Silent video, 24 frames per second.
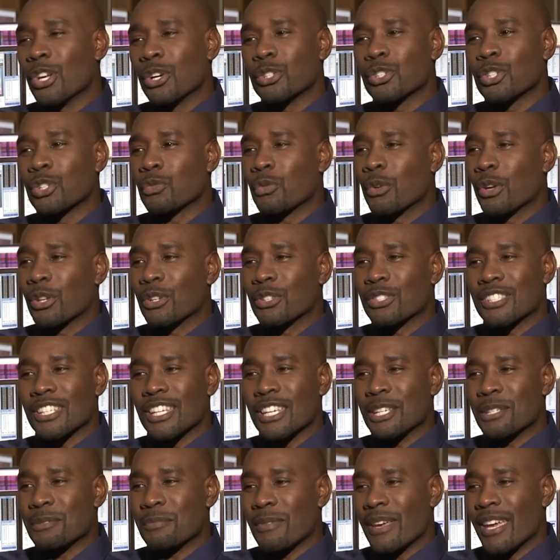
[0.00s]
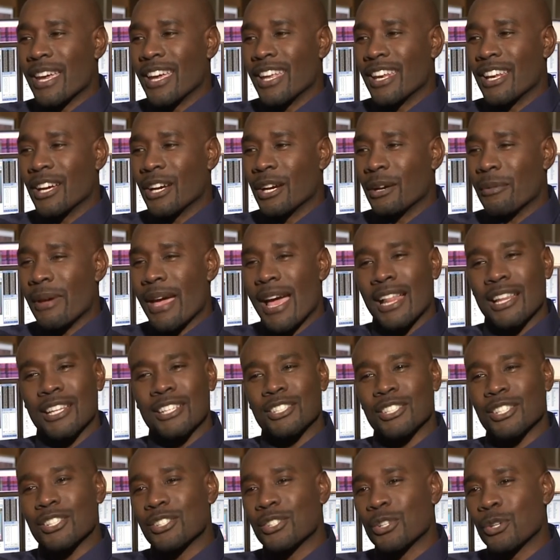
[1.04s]
know, it's just one of those things, man.
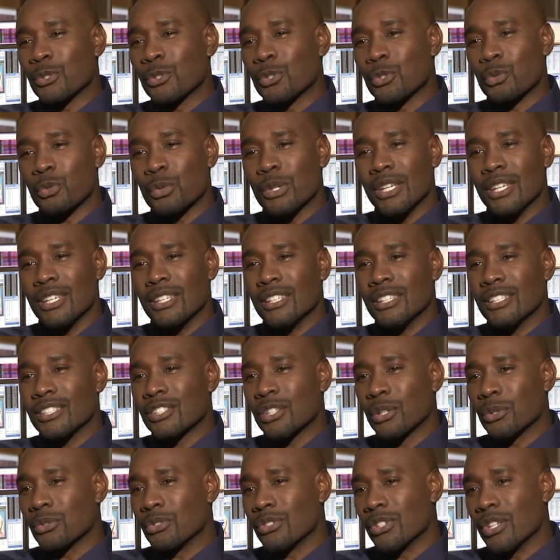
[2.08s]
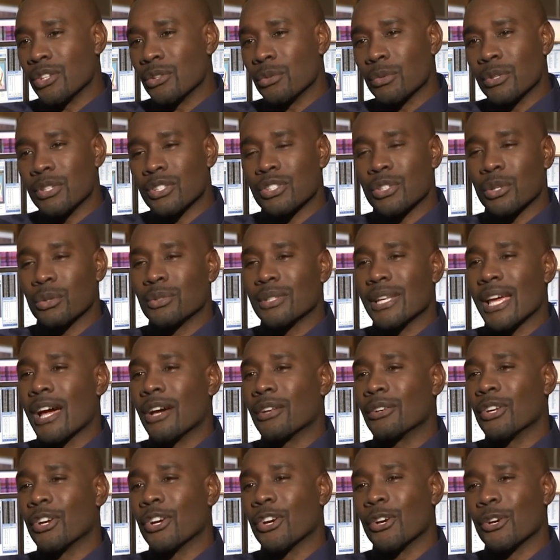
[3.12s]
Halle's just so sweet, so genuine, so
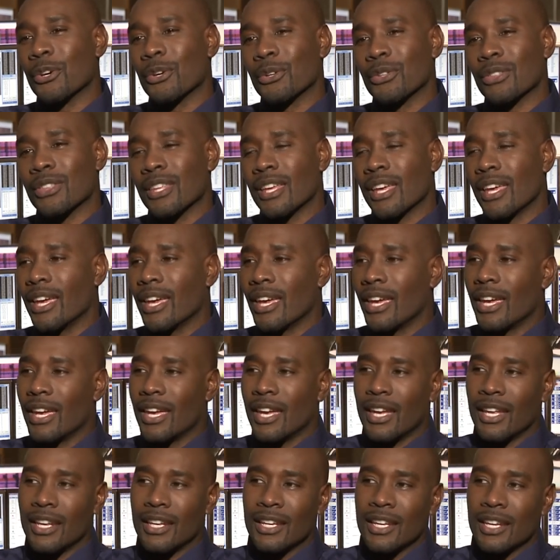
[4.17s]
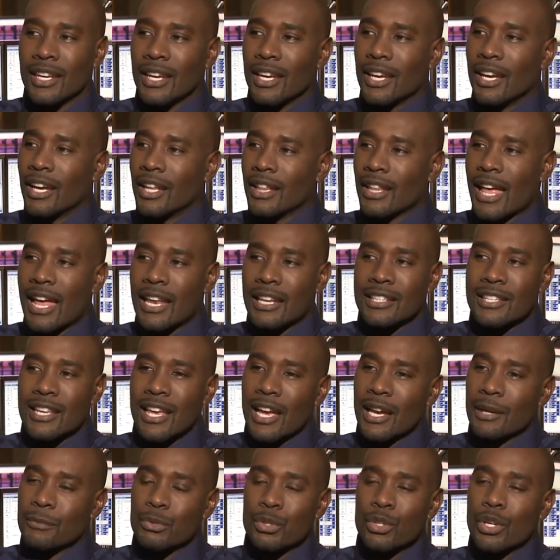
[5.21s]
down to earth. And a lot of
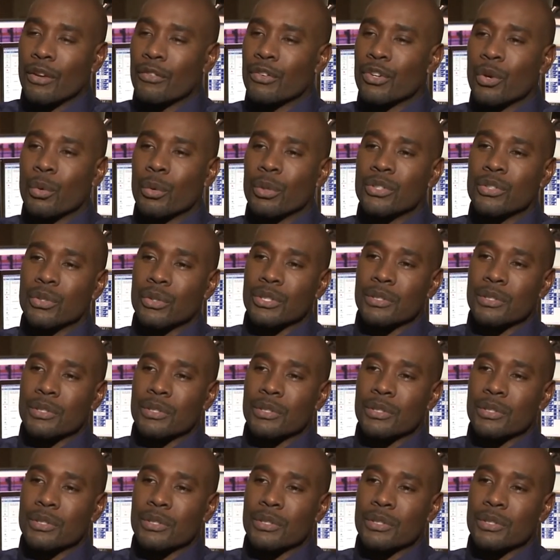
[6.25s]
times you never know what to